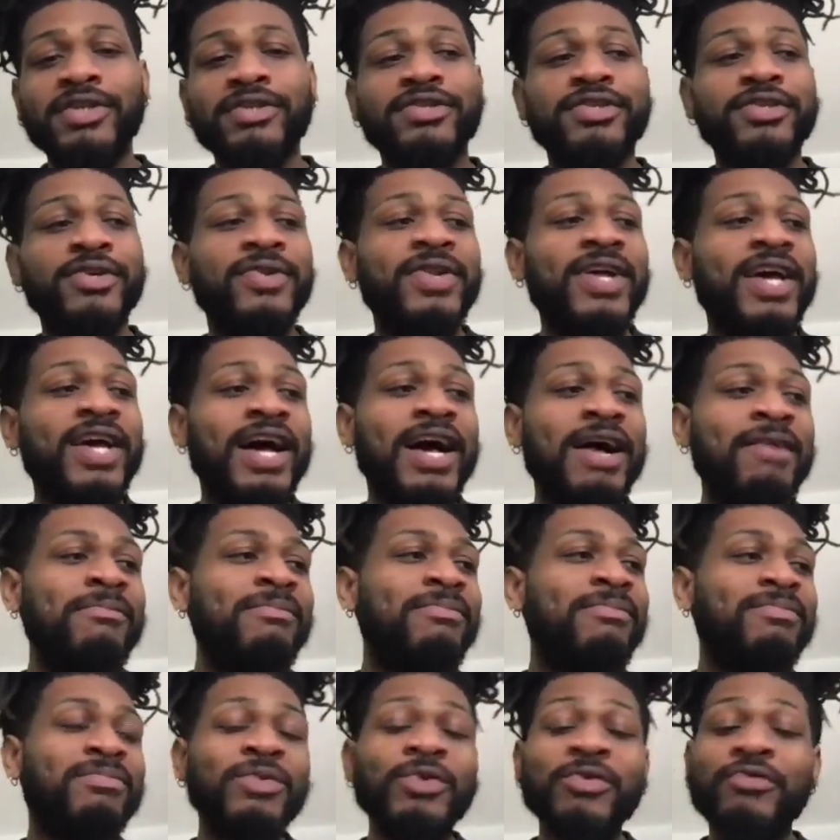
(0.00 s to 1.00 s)
So like I'm
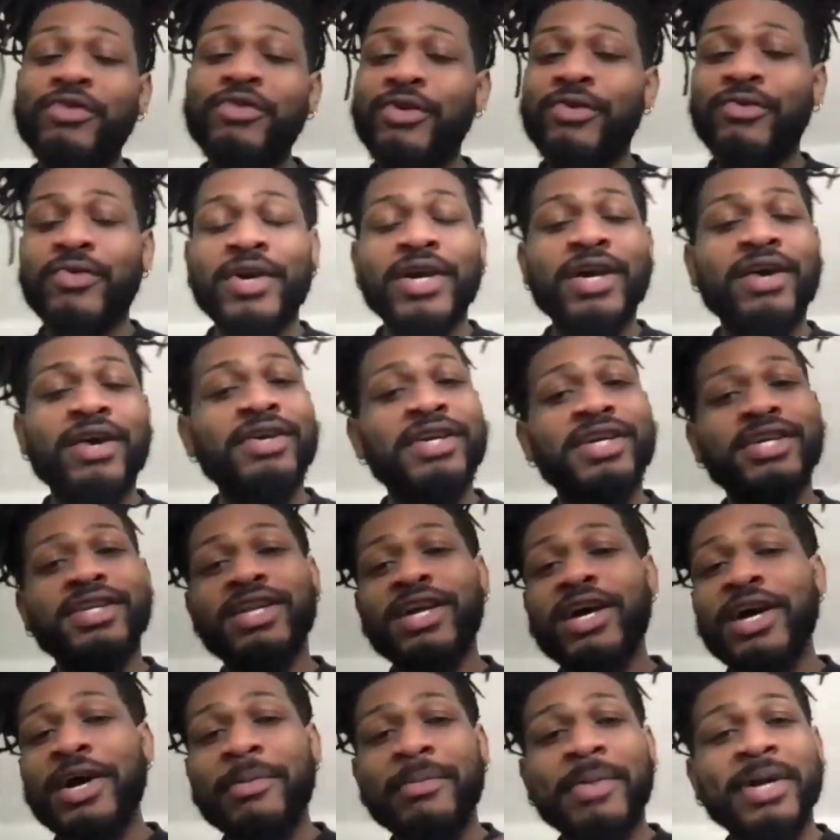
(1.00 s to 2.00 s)
moving around getting
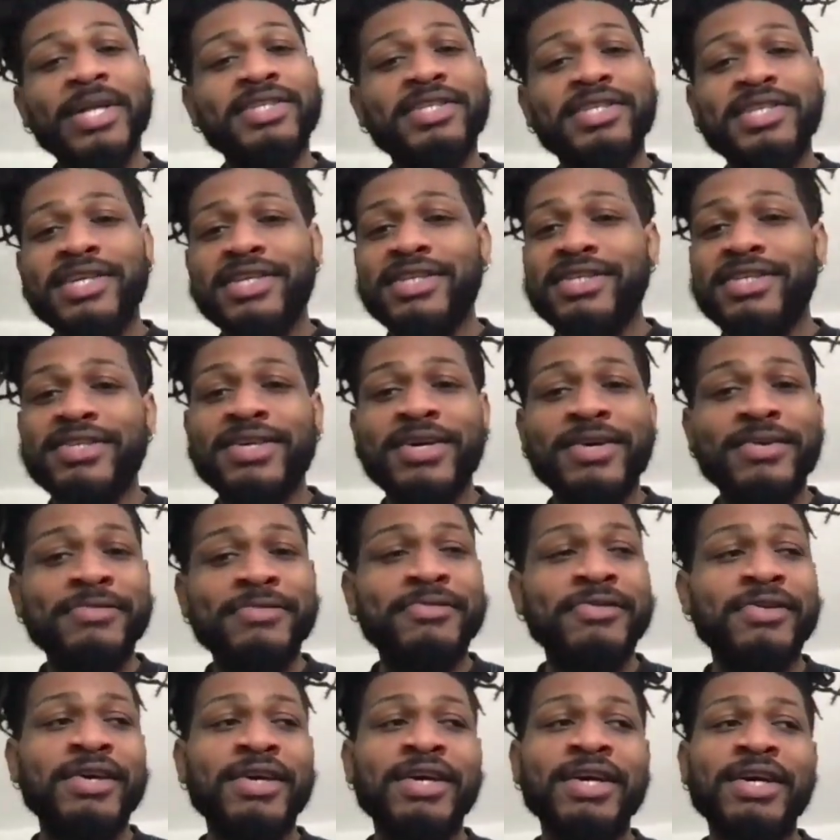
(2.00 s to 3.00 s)
all my tickets off.
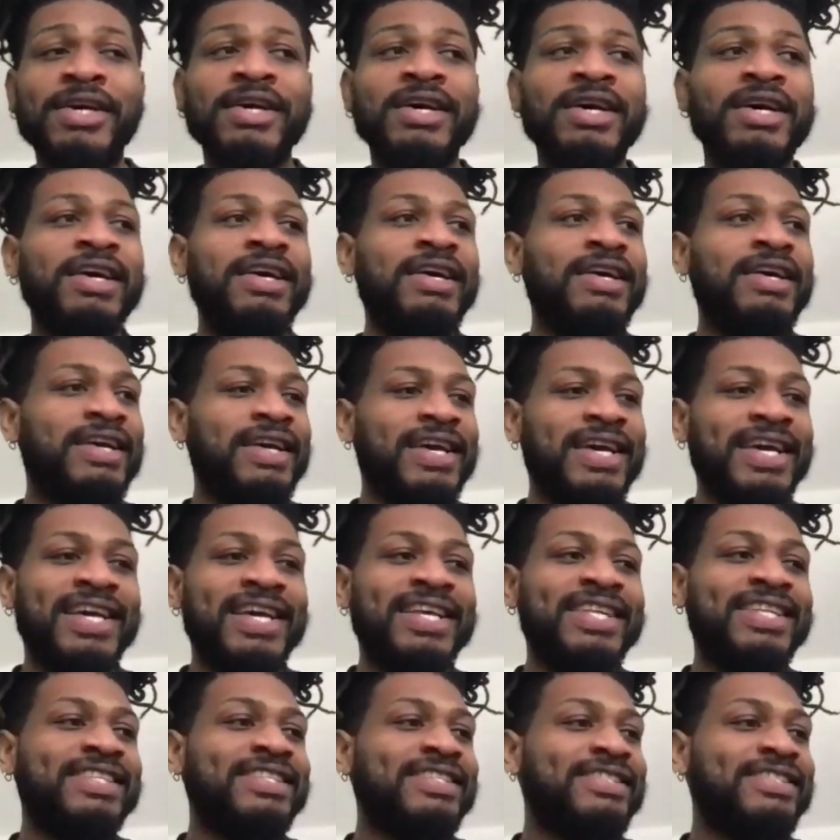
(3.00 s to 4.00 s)
And